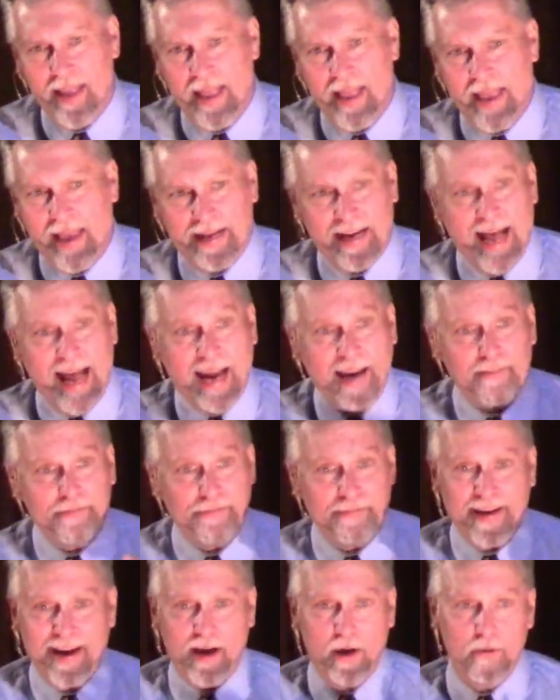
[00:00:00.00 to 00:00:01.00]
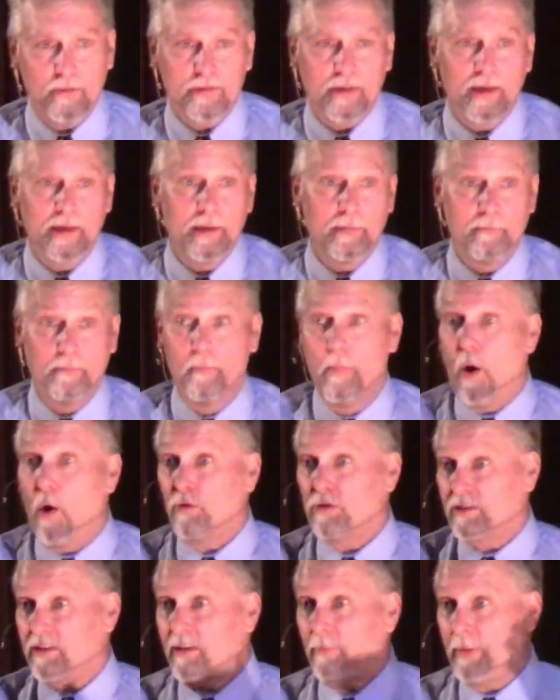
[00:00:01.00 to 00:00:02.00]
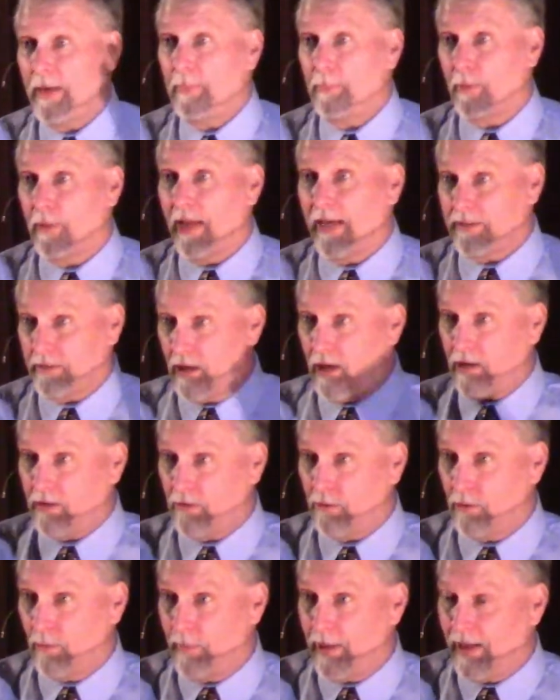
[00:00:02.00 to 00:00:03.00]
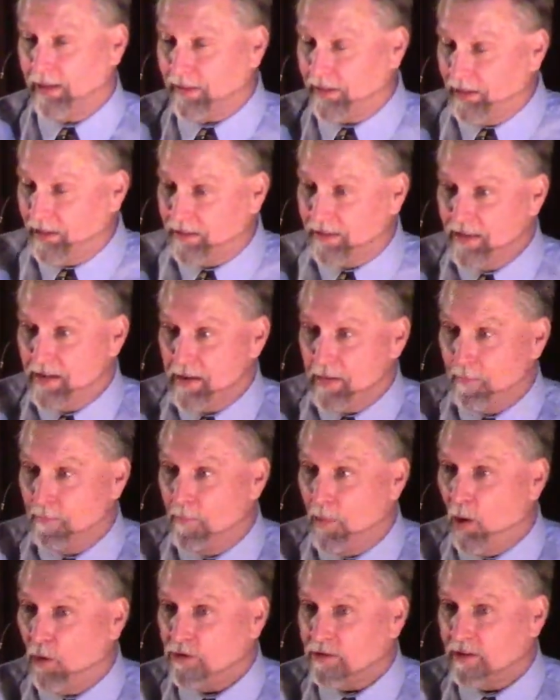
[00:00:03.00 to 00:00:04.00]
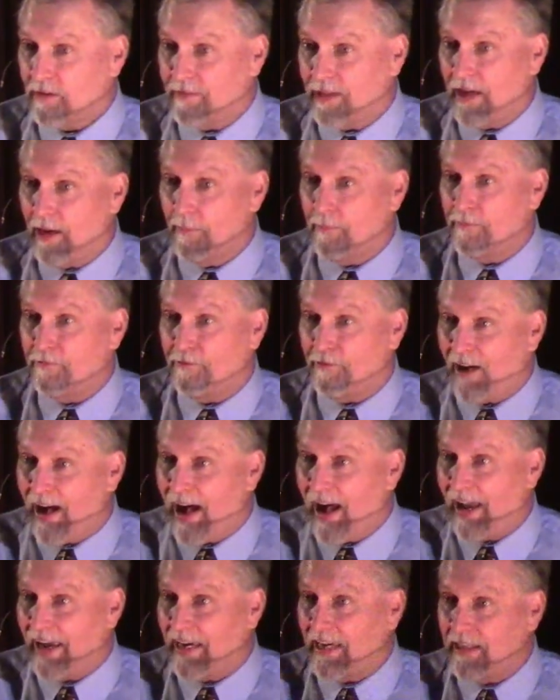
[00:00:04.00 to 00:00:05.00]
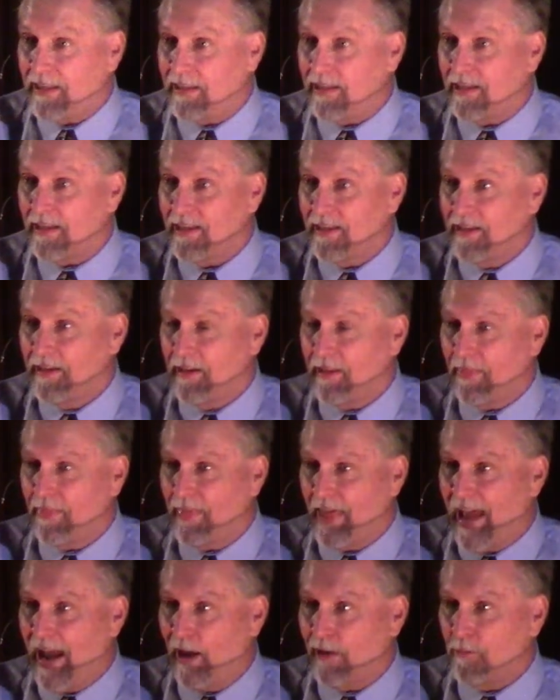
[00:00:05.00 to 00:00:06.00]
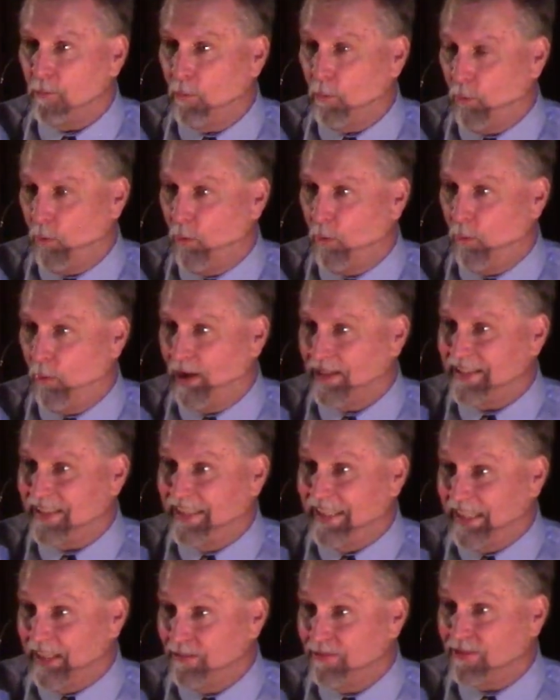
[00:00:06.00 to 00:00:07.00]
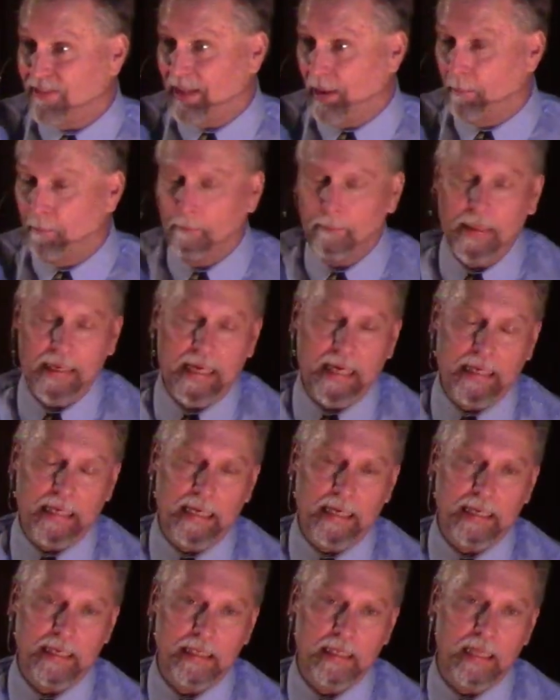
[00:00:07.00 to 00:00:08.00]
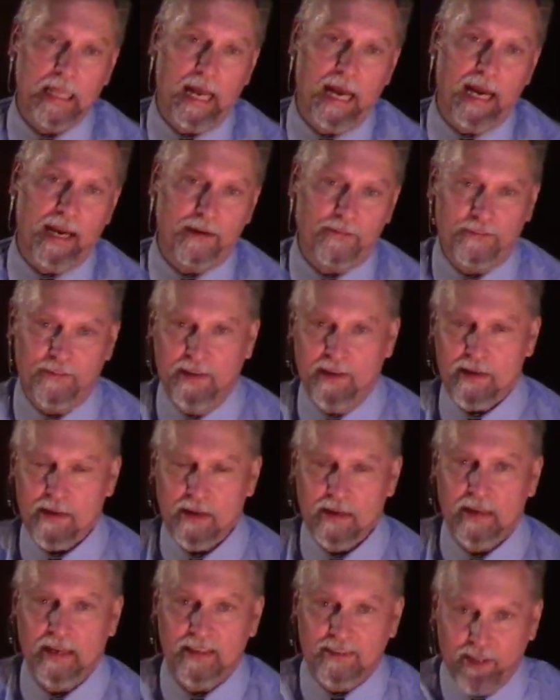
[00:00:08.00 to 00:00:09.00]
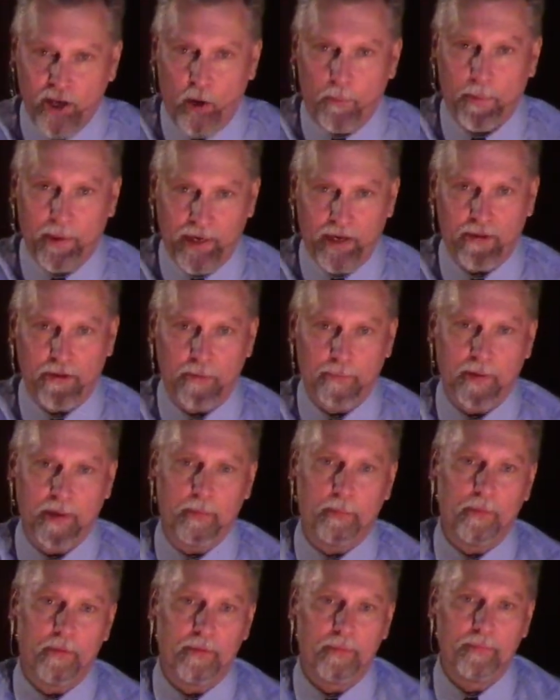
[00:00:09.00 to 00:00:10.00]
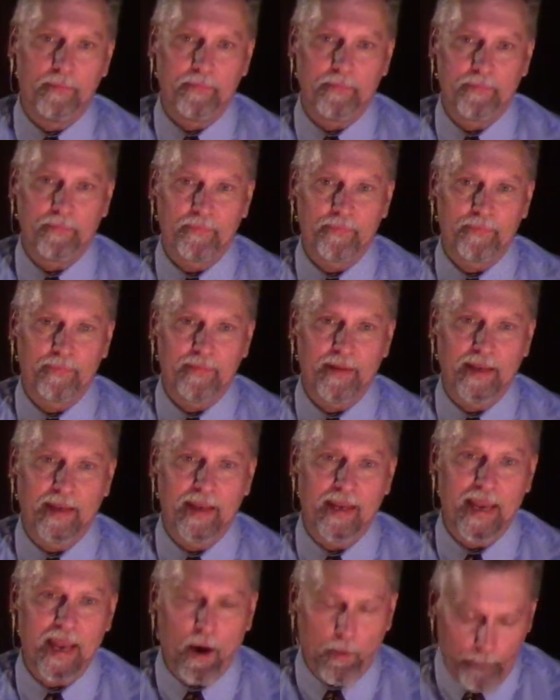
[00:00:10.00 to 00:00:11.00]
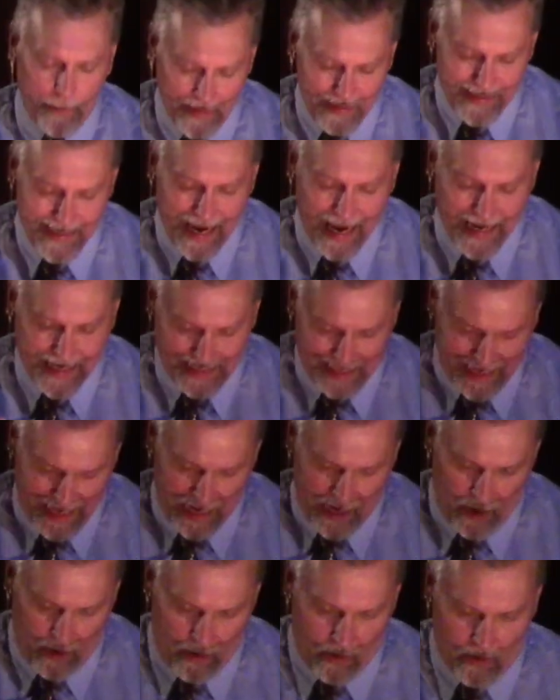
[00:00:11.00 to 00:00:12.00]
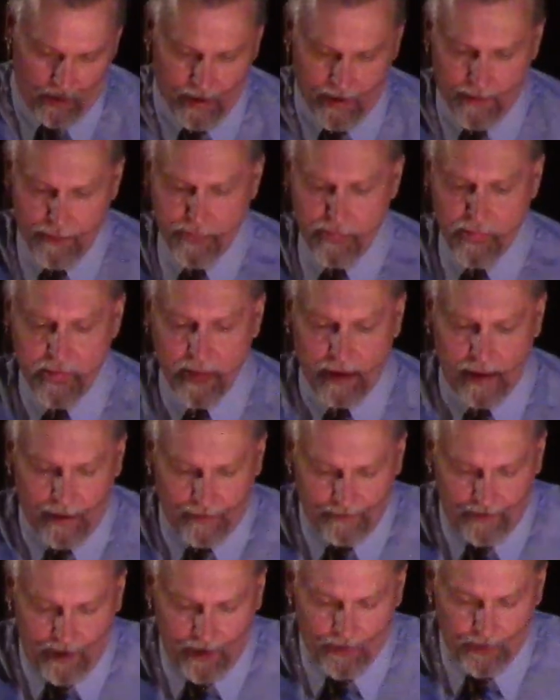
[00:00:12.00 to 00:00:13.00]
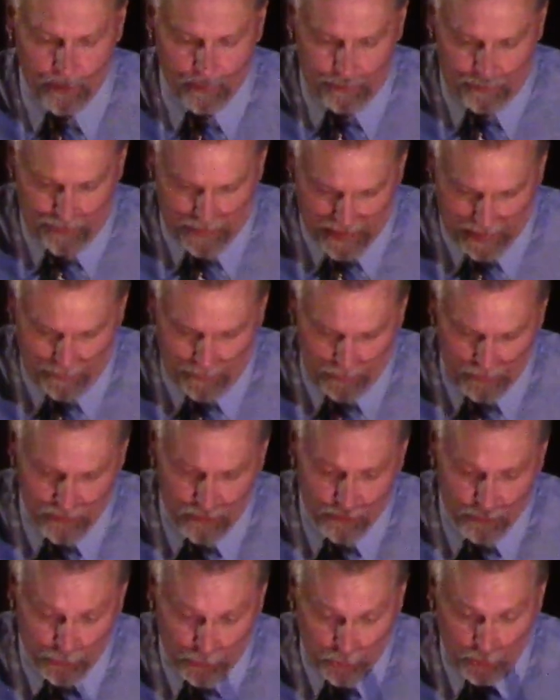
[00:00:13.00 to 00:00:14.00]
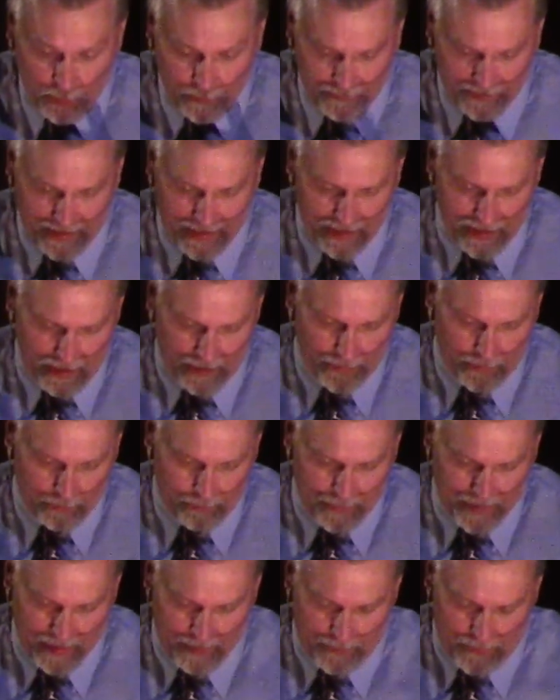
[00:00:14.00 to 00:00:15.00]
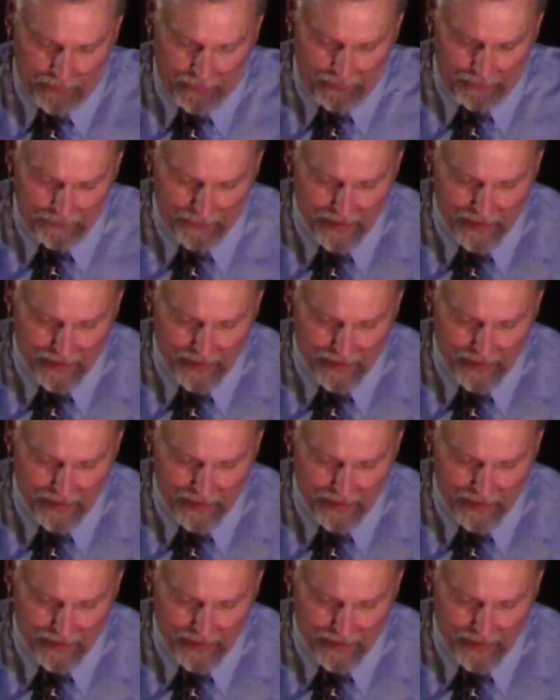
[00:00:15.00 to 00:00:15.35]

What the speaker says: And I found most of the people I talk to about this, most of them find that what gives them meaning in life is helping other people. Helping take care of other people, serving other people.